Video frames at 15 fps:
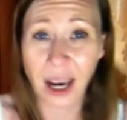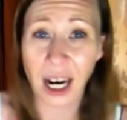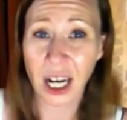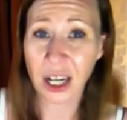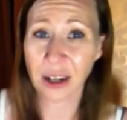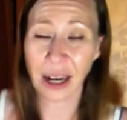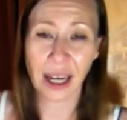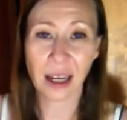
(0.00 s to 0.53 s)

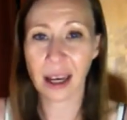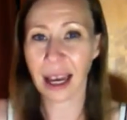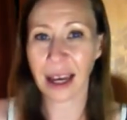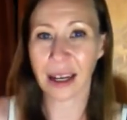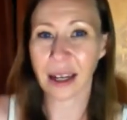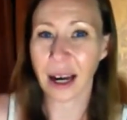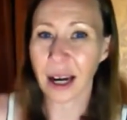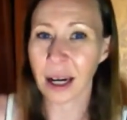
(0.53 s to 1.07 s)
All right?
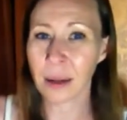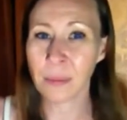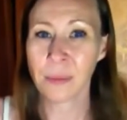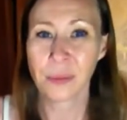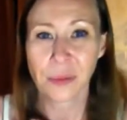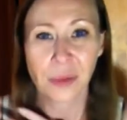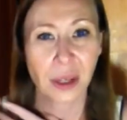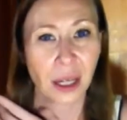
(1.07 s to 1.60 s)
And
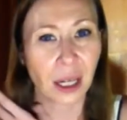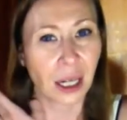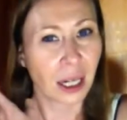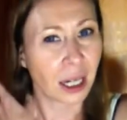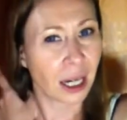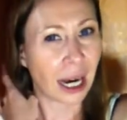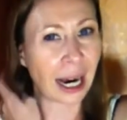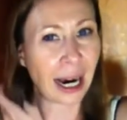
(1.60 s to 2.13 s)

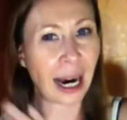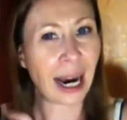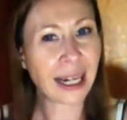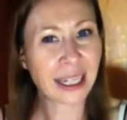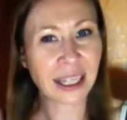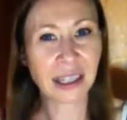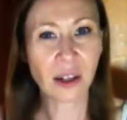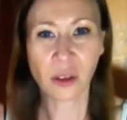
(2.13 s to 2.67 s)
I
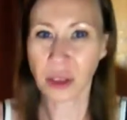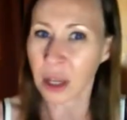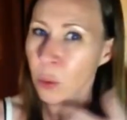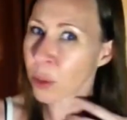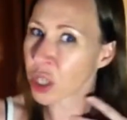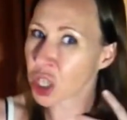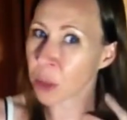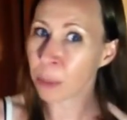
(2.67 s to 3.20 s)
still think
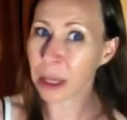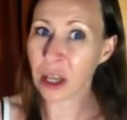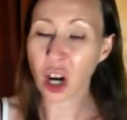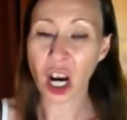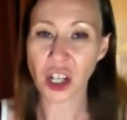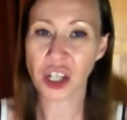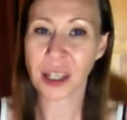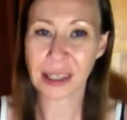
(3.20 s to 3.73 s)
we should be
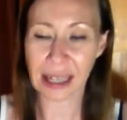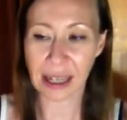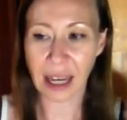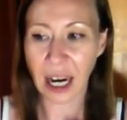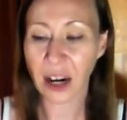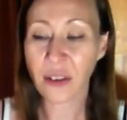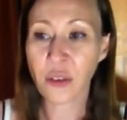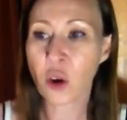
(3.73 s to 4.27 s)
cautious and
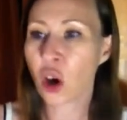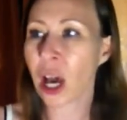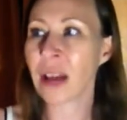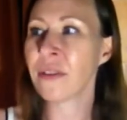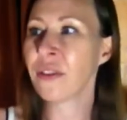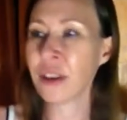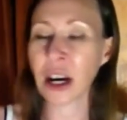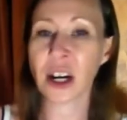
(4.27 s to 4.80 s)
careful
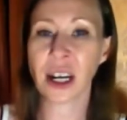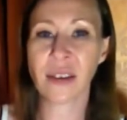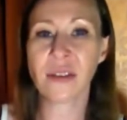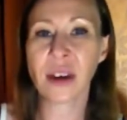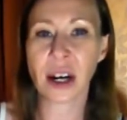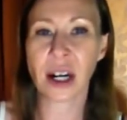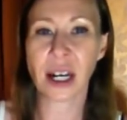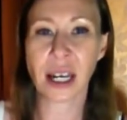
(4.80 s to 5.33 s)
and very,
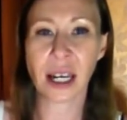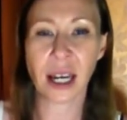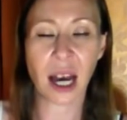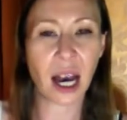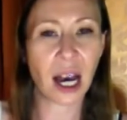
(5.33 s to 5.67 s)
very...